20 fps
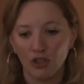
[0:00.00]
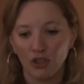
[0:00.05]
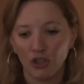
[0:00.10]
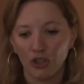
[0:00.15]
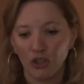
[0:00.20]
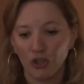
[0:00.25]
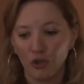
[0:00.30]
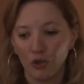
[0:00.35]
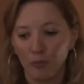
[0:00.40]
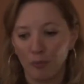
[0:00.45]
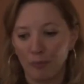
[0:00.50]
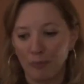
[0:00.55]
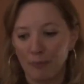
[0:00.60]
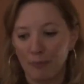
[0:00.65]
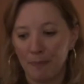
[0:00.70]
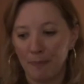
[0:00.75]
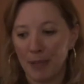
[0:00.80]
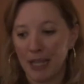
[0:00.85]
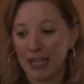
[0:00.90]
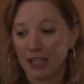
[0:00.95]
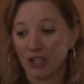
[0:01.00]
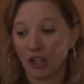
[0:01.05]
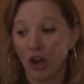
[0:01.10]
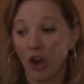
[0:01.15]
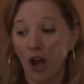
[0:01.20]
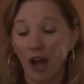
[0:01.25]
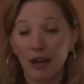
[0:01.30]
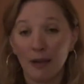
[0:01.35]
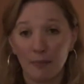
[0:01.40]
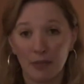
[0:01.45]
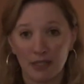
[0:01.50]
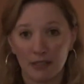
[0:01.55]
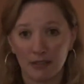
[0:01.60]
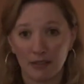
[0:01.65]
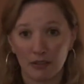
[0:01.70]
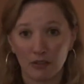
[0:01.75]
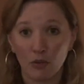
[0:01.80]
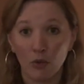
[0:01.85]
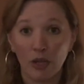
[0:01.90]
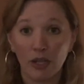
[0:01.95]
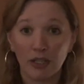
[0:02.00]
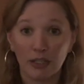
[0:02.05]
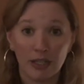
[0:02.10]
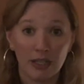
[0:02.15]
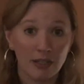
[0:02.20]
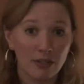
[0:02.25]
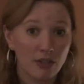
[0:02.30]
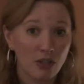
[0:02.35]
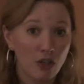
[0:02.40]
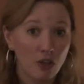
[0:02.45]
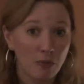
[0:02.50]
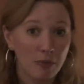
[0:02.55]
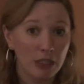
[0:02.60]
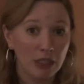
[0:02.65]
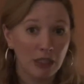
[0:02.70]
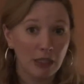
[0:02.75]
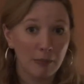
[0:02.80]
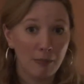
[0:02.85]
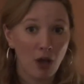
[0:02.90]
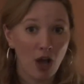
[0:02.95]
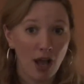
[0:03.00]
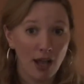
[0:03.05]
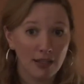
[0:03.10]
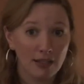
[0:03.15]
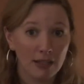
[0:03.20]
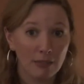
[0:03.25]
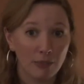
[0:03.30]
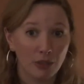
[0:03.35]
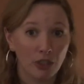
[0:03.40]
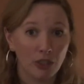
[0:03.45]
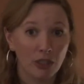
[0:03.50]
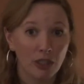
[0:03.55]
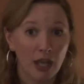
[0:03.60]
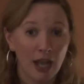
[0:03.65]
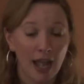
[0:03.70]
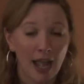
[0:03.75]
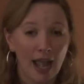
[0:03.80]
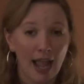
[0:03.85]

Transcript: to be autonomous as quickly as humanly possible.